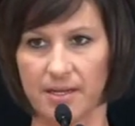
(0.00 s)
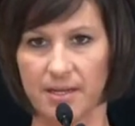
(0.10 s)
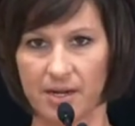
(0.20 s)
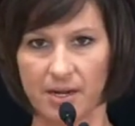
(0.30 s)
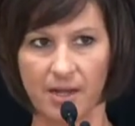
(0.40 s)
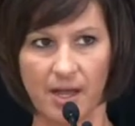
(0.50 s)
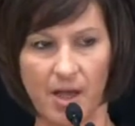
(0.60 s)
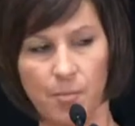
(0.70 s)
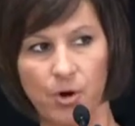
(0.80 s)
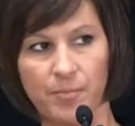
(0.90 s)
in
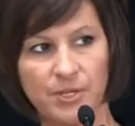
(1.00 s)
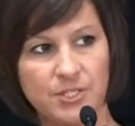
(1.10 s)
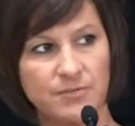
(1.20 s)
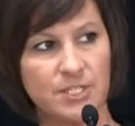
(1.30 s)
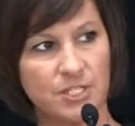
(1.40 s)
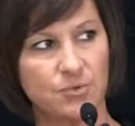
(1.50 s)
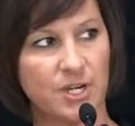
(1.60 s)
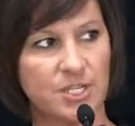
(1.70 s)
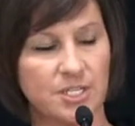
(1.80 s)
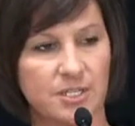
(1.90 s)
a more abusive
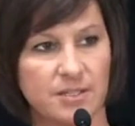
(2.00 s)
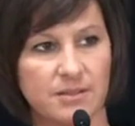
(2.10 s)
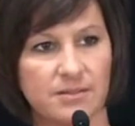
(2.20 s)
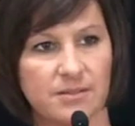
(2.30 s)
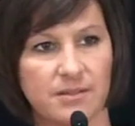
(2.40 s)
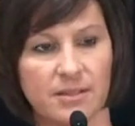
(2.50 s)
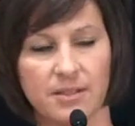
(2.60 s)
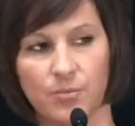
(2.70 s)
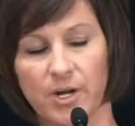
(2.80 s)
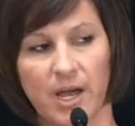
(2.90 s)
situation
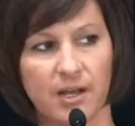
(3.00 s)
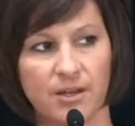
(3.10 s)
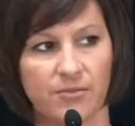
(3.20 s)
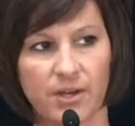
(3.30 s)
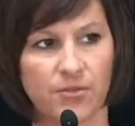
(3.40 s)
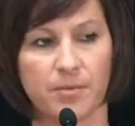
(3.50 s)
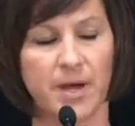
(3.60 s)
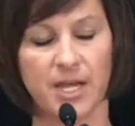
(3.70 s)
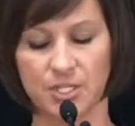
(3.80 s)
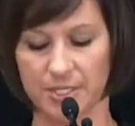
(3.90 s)
than what I could have ever
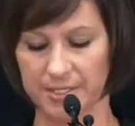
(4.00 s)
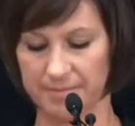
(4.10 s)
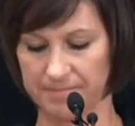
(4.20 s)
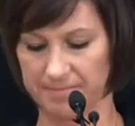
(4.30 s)
imagined.